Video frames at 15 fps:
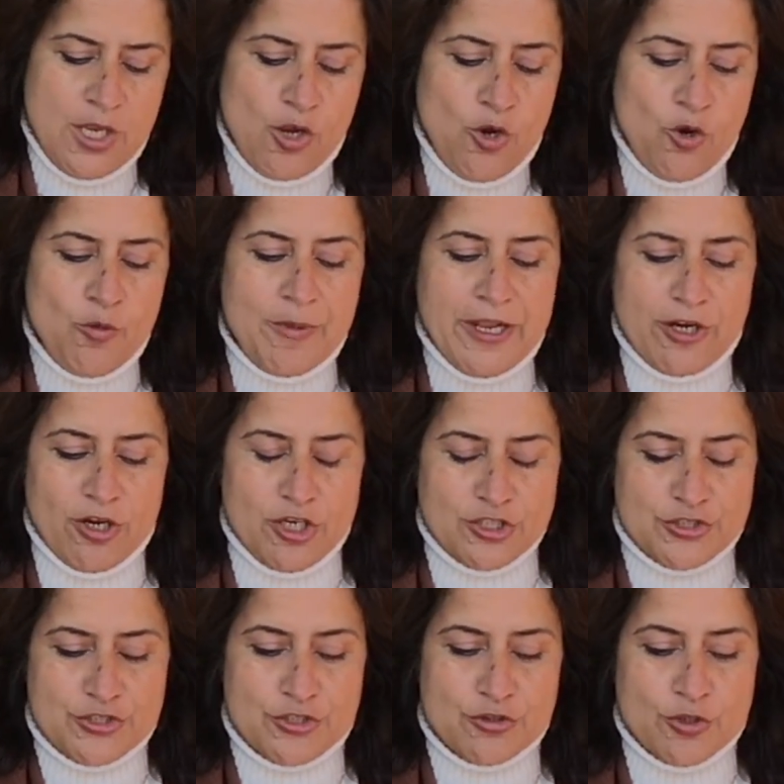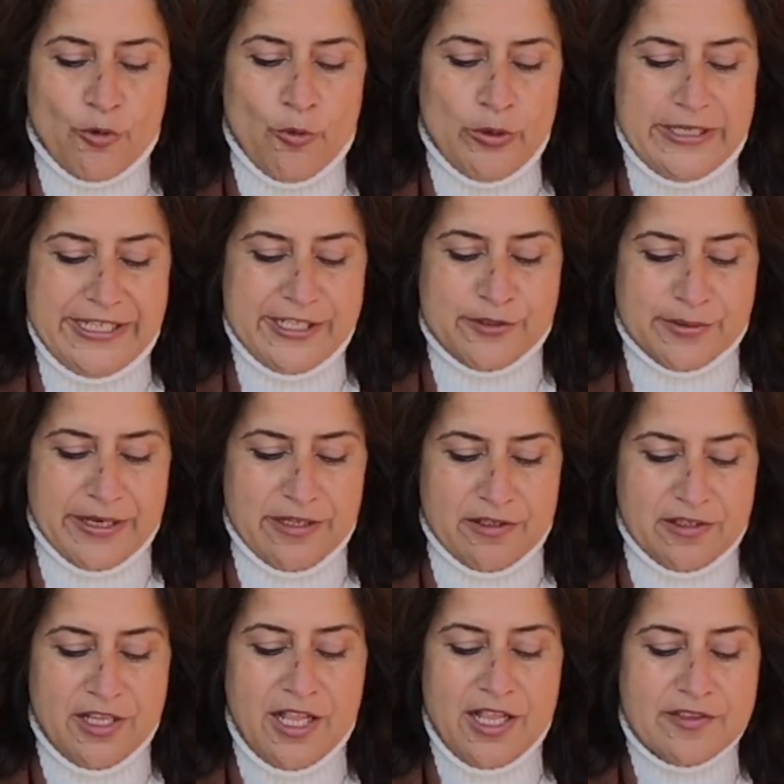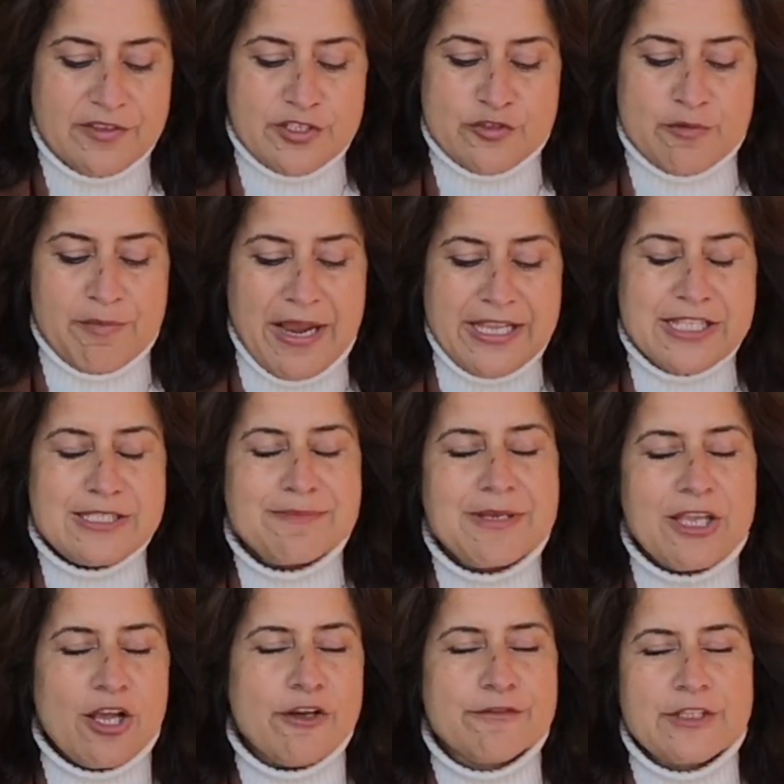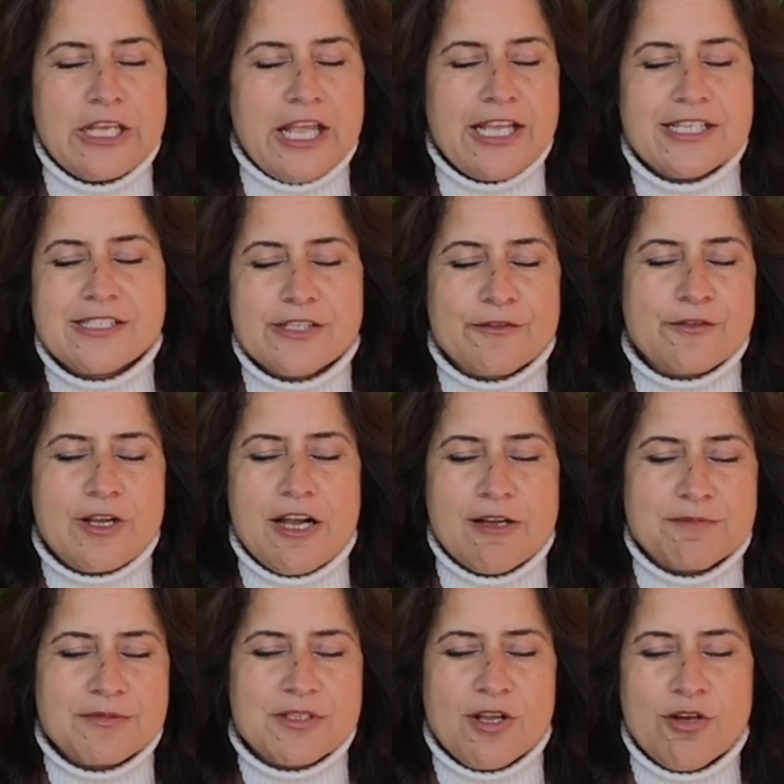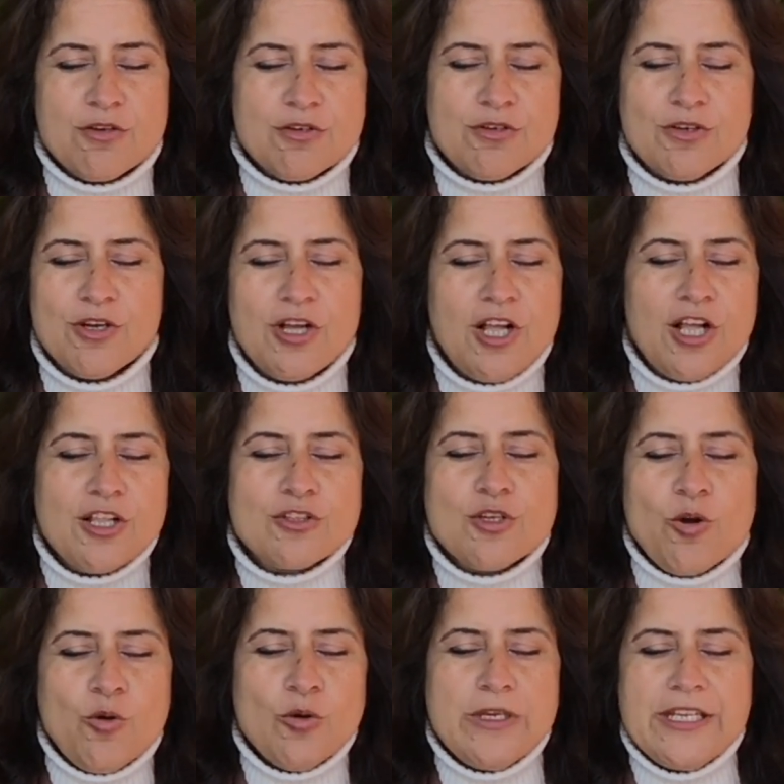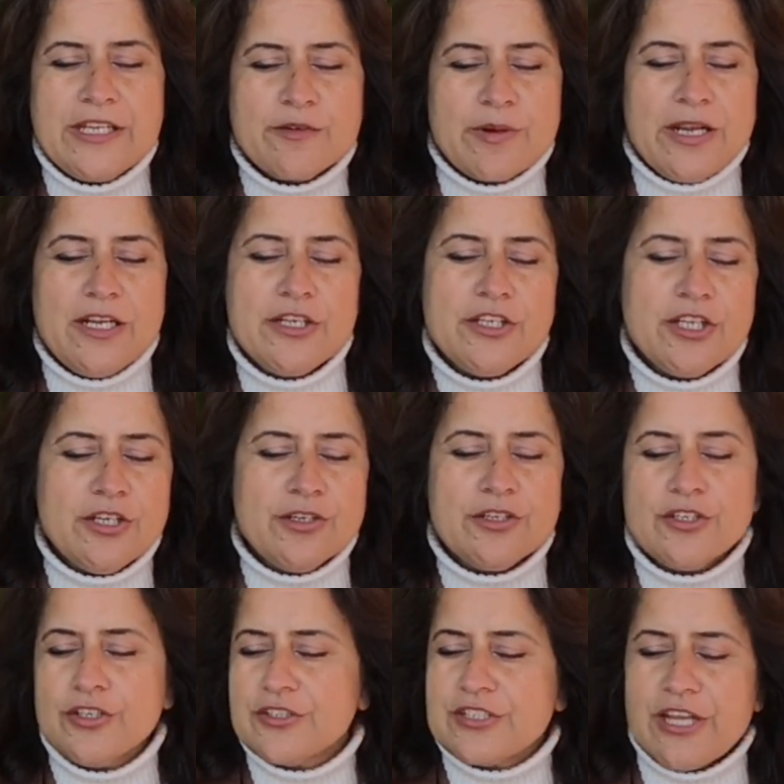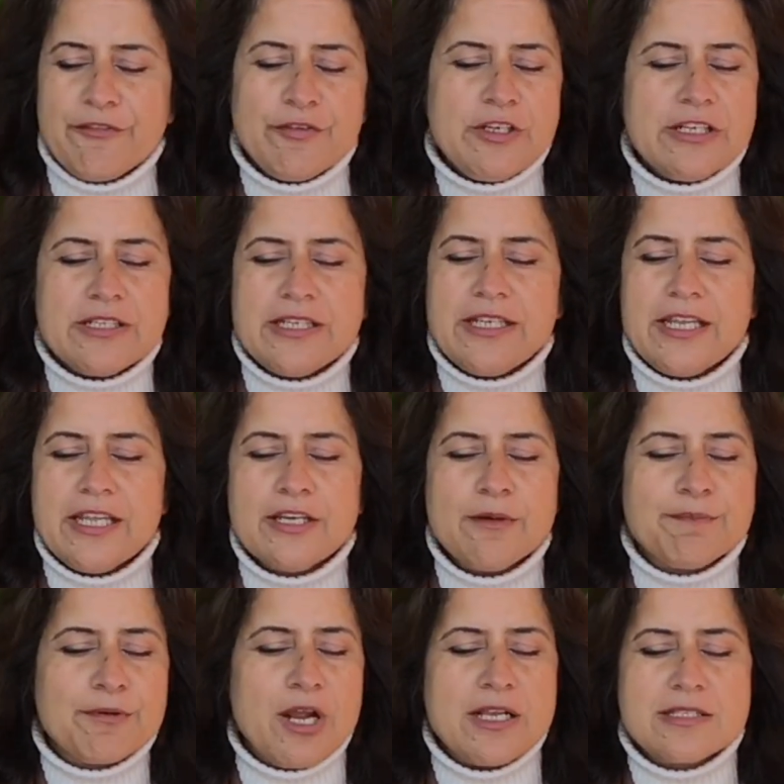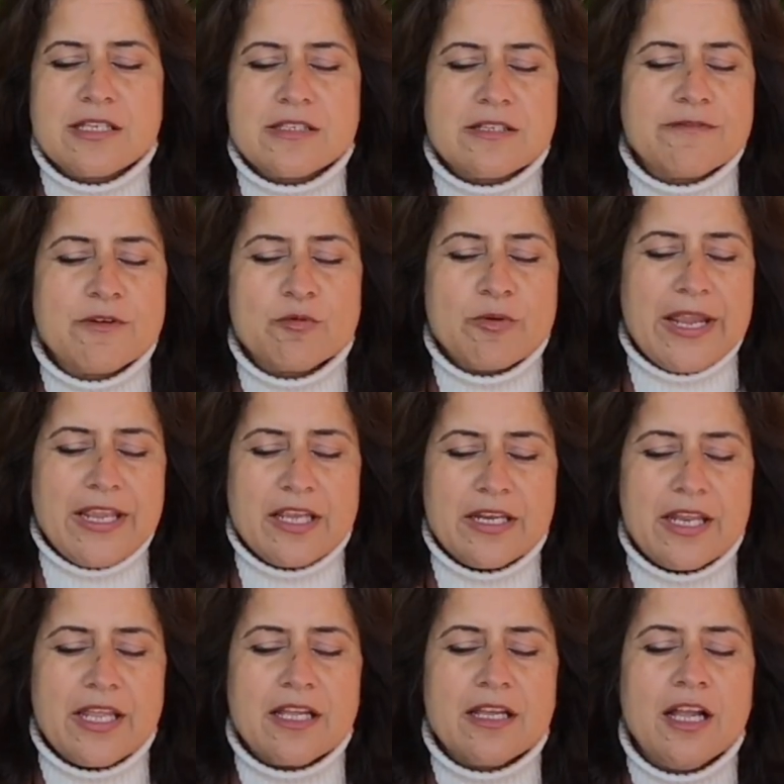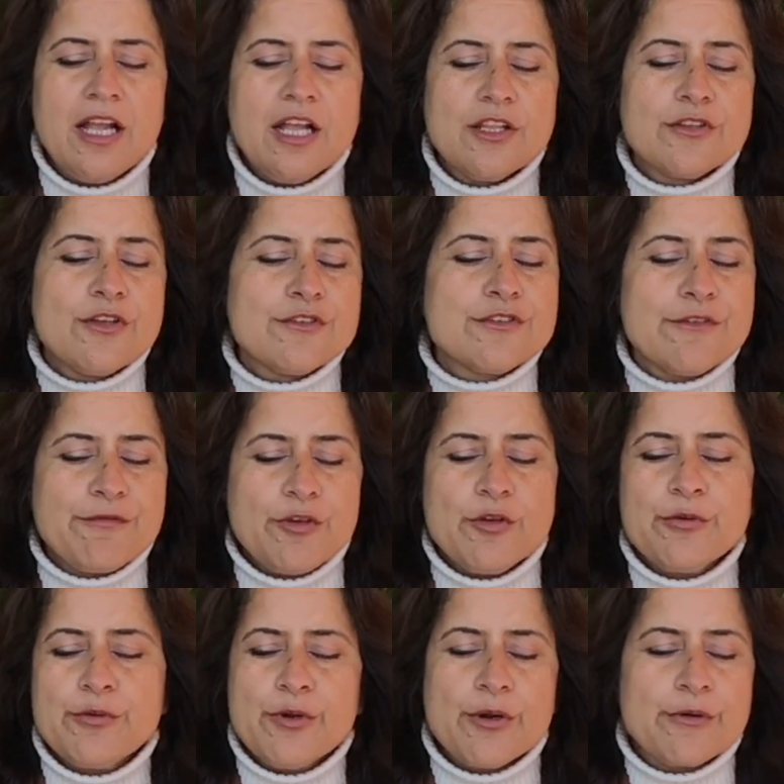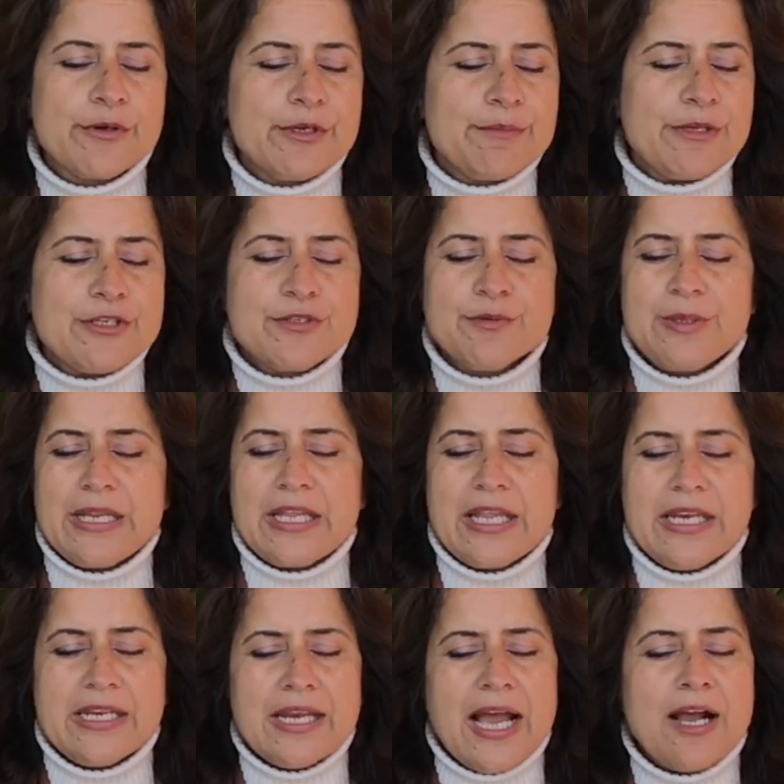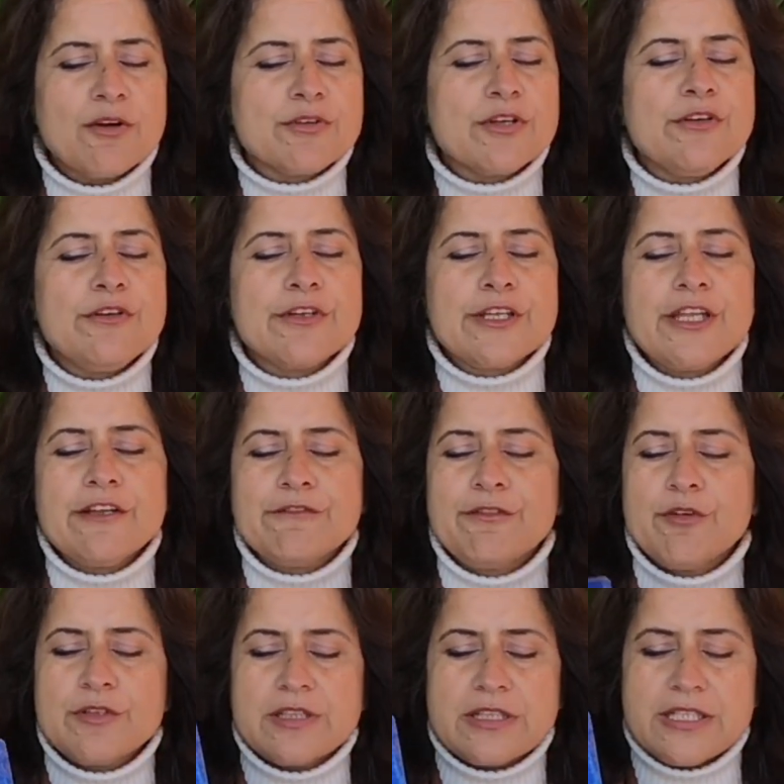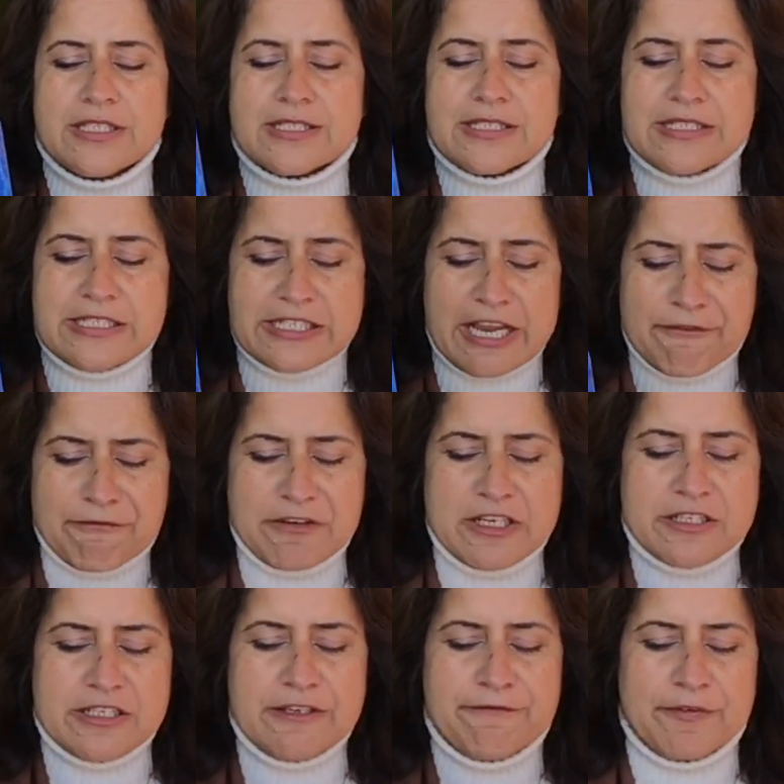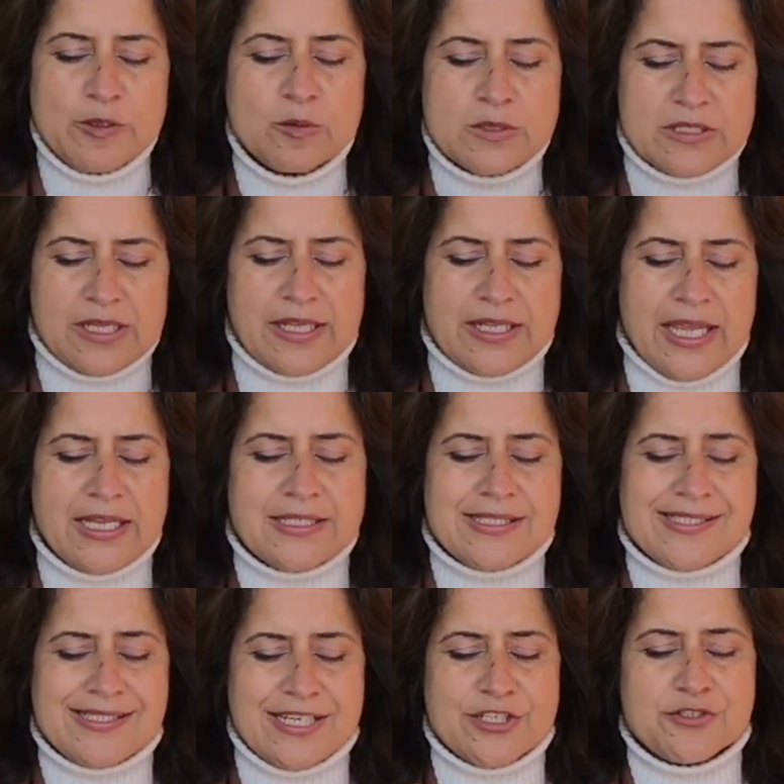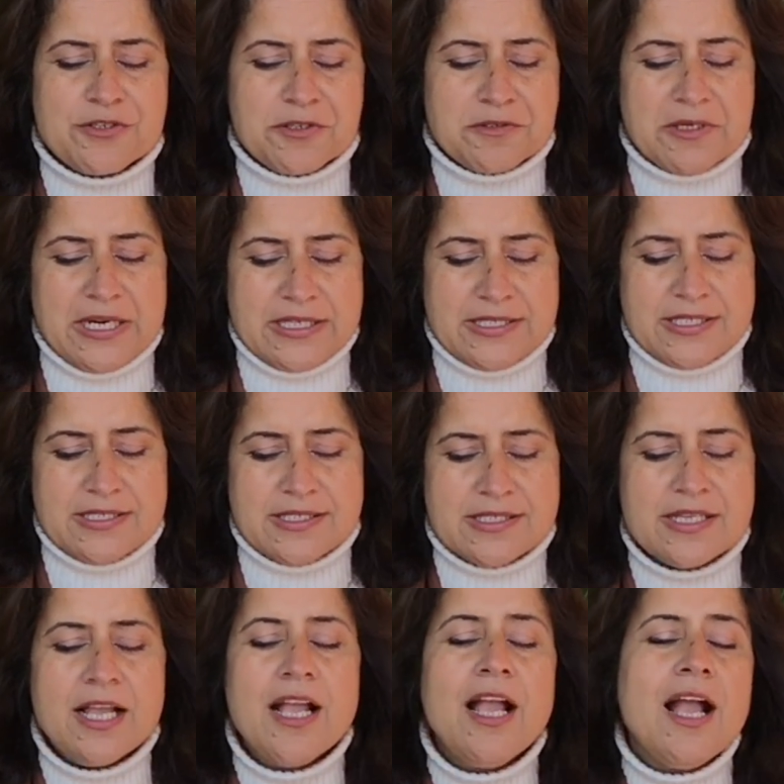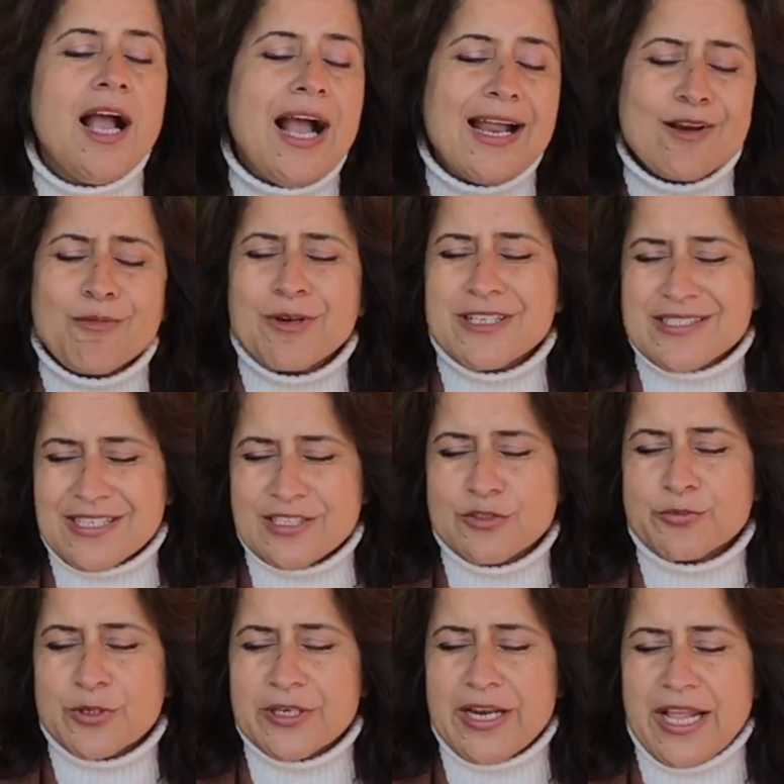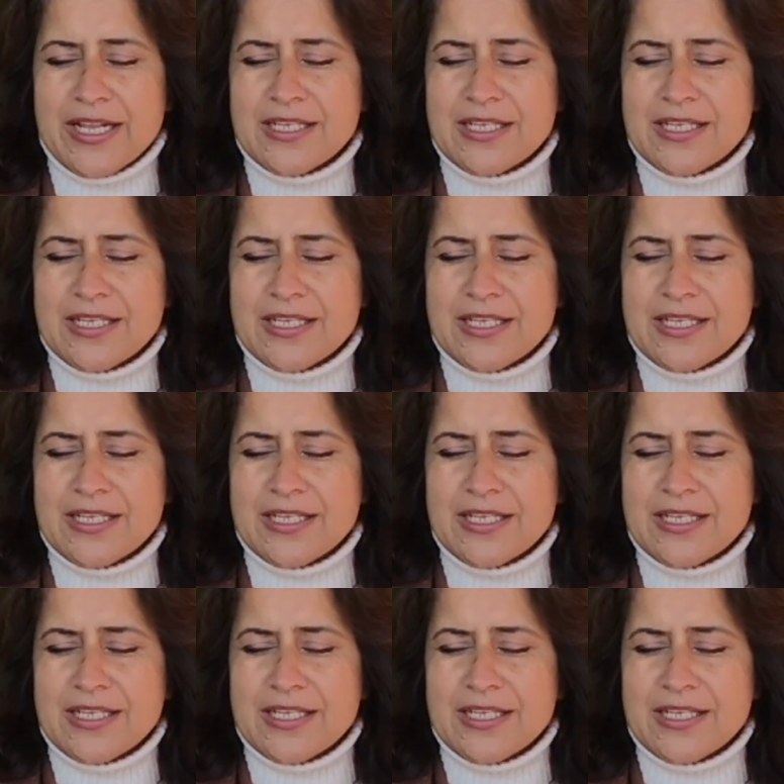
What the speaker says: Oh my gosh, the Holy Grail. This reminds me of the Ace of Cups. Oh, the Holy Grail. You're definitely in a process of awakening. Those of you who are going to be tuning in now, you're looking for this. Definitely feels like existential crisis. I don't want to say the word